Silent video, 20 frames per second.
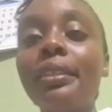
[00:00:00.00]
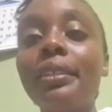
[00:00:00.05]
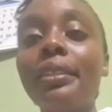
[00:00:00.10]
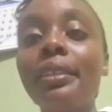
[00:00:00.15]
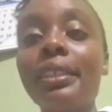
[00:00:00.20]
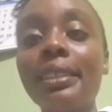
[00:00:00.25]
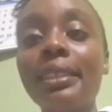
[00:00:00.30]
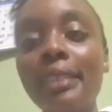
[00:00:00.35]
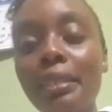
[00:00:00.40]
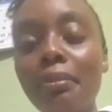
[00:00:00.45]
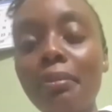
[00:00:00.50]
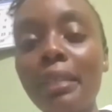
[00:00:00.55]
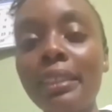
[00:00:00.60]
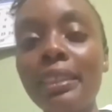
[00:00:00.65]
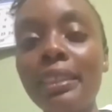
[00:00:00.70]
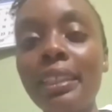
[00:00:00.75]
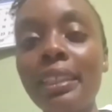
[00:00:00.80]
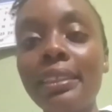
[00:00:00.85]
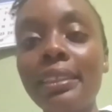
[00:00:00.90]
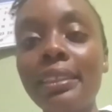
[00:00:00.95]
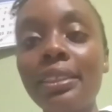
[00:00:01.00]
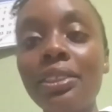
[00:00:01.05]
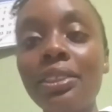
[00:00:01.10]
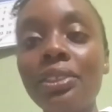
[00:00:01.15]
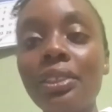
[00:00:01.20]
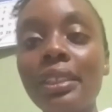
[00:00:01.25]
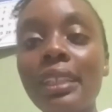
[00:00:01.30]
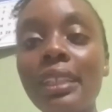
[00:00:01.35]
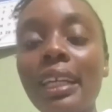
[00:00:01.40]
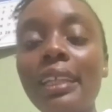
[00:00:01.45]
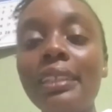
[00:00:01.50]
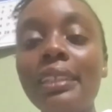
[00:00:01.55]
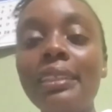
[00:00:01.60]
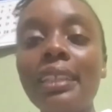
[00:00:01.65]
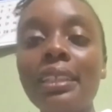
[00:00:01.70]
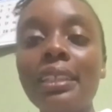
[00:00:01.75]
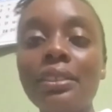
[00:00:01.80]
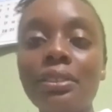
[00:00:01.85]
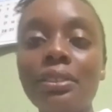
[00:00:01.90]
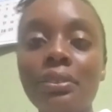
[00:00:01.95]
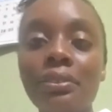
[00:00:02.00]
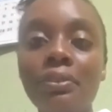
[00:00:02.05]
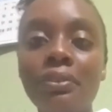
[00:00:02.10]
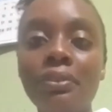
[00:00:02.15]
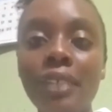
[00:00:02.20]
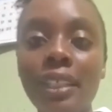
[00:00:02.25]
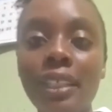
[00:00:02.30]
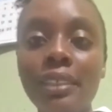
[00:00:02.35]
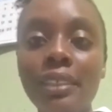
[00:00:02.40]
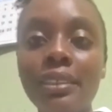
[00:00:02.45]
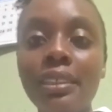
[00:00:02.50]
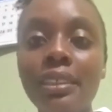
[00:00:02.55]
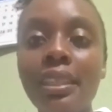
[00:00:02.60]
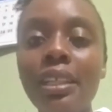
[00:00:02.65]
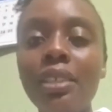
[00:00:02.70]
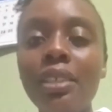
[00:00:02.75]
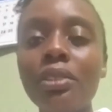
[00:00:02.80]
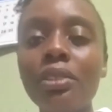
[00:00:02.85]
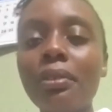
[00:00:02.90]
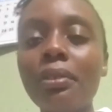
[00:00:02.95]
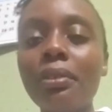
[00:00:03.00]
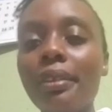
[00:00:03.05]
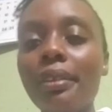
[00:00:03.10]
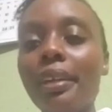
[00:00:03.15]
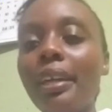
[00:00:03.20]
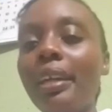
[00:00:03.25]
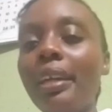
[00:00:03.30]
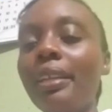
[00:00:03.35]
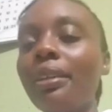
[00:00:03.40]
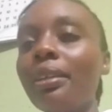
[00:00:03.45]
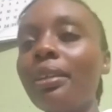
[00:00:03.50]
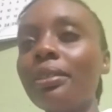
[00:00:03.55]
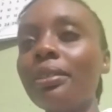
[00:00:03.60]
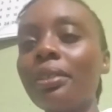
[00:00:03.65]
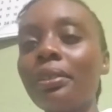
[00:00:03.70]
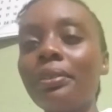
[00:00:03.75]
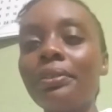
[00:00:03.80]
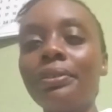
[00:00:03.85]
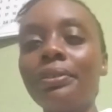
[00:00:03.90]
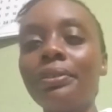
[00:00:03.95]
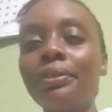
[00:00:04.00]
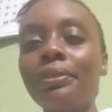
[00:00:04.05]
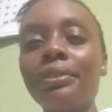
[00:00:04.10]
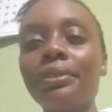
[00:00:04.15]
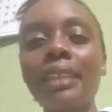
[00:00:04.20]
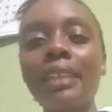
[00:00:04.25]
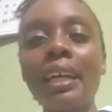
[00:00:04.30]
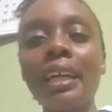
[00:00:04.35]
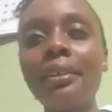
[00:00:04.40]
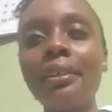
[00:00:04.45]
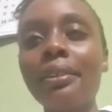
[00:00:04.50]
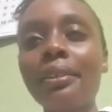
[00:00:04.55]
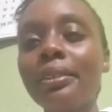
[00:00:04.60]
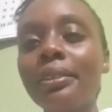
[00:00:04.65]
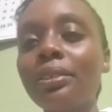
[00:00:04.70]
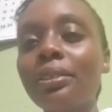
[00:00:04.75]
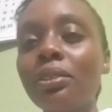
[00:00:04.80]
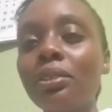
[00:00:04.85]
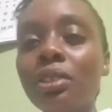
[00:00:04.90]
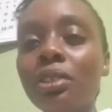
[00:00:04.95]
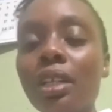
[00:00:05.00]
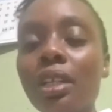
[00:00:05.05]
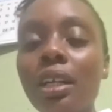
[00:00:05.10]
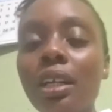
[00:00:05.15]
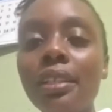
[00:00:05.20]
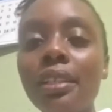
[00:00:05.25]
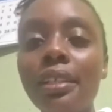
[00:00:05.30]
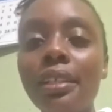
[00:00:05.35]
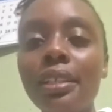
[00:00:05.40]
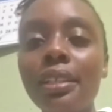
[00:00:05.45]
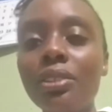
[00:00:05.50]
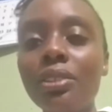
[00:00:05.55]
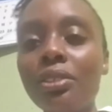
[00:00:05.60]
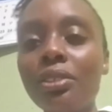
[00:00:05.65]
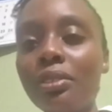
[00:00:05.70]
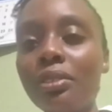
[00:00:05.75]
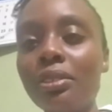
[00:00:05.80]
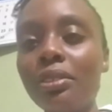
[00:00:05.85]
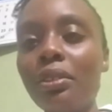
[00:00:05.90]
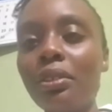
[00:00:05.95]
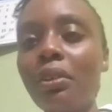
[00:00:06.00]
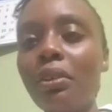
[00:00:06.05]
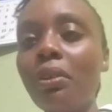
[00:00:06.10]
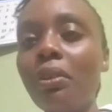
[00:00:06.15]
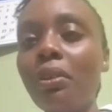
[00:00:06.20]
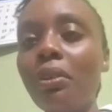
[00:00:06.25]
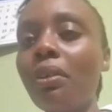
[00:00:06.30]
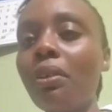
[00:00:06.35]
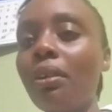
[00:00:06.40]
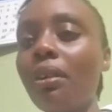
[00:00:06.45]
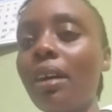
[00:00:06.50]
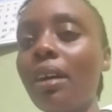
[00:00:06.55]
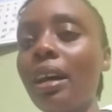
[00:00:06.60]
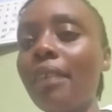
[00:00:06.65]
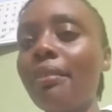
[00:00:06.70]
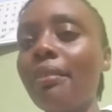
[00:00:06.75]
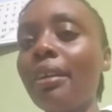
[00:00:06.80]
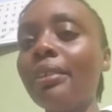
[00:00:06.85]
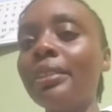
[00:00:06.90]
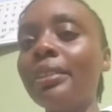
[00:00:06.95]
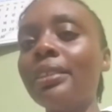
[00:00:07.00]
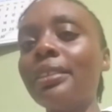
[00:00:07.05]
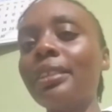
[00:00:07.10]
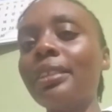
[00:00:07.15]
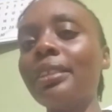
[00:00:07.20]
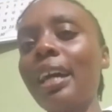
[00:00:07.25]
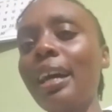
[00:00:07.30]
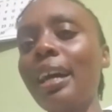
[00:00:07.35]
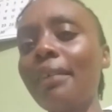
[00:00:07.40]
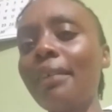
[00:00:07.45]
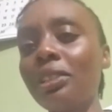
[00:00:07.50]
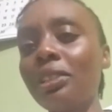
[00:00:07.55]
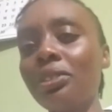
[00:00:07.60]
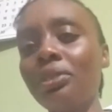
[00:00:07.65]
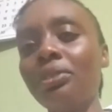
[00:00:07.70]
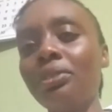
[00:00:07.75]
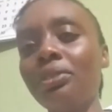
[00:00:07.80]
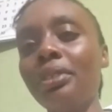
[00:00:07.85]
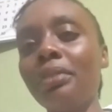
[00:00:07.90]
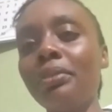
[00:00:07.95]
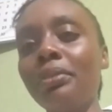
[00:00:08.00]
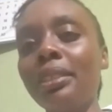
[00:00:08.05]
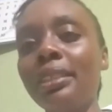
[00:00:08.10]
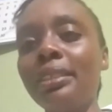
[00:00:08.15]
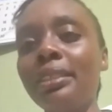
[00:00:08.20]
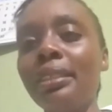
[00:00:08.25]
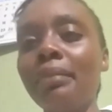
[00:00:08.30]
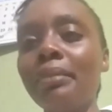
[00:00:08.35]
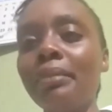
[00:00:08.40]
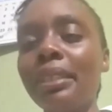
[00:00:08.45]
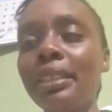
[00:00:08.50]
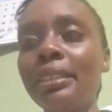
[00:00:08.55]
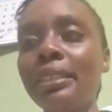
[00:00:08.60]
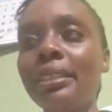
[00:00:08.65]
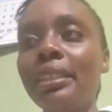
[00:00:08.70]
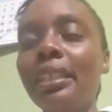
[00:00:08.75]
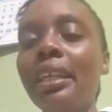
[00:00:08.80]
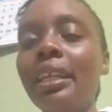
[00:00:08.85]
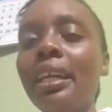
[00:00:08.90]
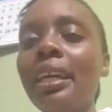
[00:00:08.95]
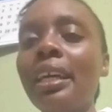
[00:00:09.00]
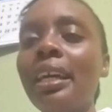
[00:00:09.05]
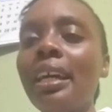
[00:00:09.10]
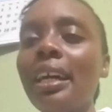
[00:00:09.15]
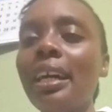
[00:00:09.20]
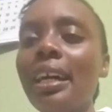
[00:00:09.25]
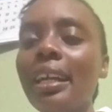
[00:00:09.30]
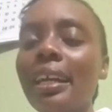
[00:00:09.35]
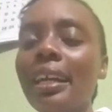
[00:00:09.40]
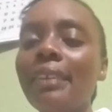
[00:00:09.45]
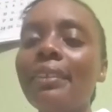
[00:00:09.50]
stigmatization that they tend to face. So a lot of psychosocial issues occur around having children with disability. And